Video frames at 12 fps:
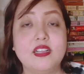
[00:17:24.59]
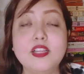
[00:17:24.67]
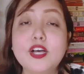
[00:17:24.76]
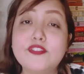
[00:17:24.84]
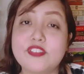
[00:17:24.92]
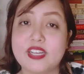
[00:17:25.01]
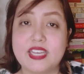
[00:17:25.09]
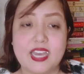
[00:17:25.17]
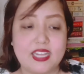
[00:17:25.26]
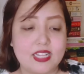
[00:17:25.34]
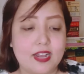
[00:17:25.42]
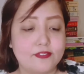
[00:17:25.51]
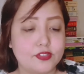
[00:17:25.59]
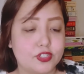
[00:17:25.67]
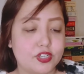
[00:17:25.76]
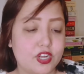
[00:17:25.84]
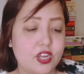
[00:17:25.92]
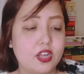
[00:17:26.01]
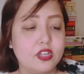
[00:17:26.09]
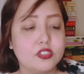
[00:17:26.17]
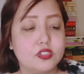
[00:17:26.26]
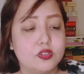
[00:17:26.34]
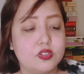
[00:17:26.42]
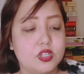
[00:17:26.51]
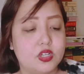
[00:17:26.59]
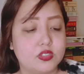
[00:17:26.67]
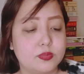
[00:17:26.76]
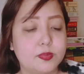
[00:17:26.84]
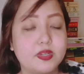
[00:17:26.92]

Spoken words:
love again after so long.